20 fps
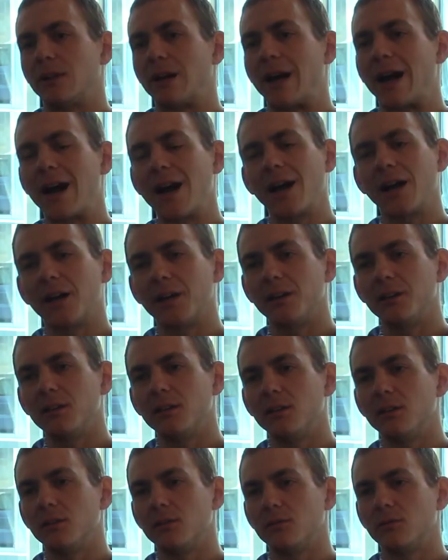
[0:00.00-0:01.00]
hide
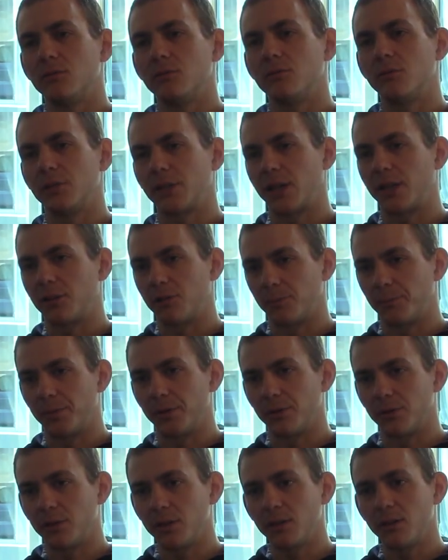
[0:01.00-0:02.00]
what I
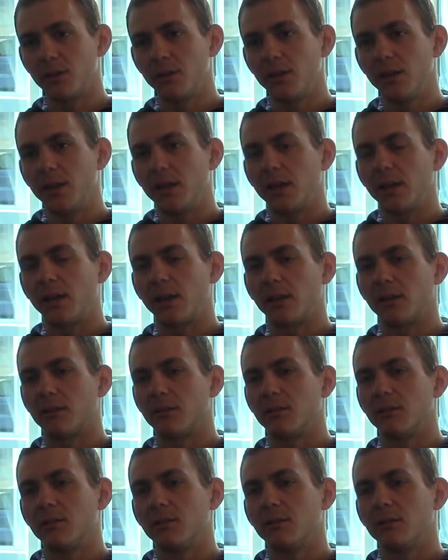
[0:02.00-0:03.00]
computed
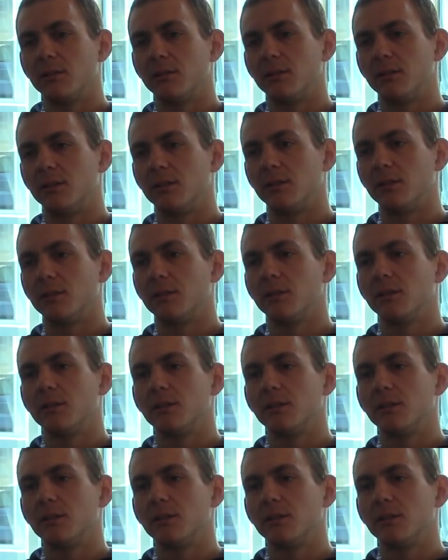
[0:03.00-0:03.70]
and uh,